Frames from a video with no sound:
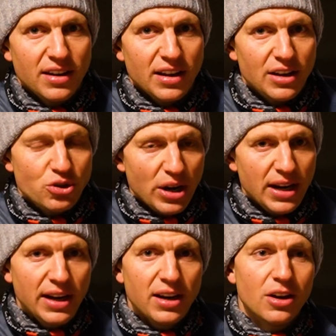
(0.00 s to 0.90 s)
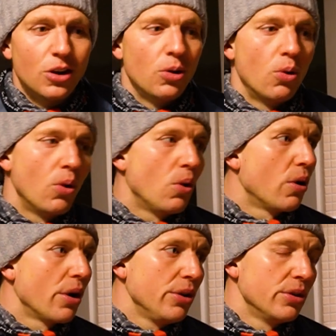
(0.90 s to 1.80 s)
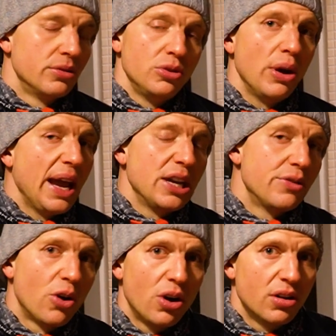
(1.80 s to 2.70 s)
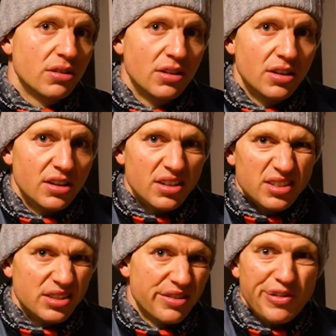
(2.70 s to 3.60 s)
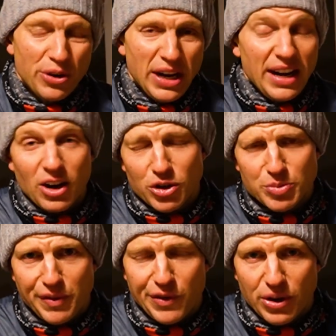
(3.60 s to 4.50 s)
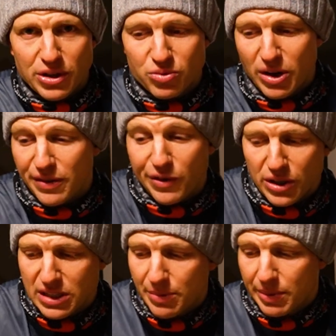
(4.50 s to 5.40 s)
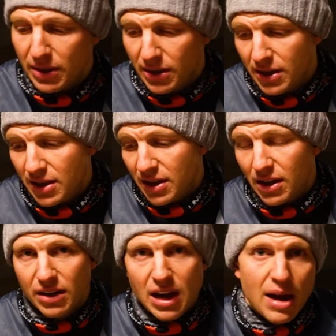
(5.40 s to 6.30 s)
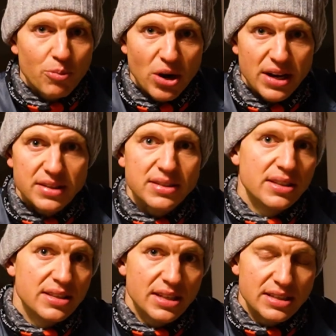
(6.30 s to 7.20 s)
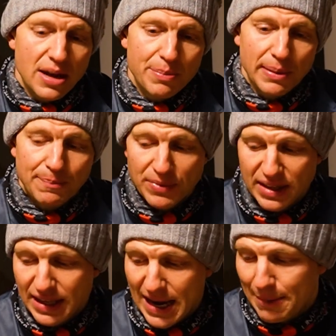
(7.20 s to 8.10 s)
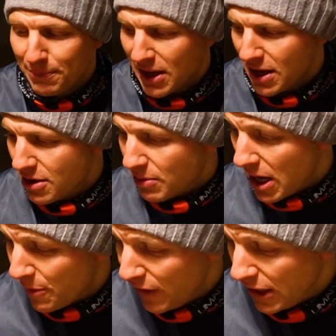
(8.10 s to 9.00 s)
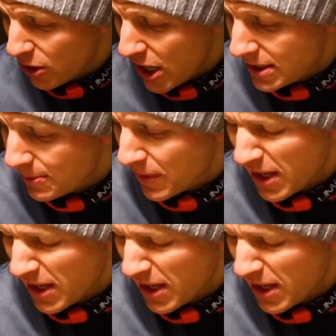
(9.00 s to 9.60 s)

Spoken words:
in training, or you ate wrong 48 hours before this run, for example. Carb-wise is an example. Yeah, but I'm feeling great.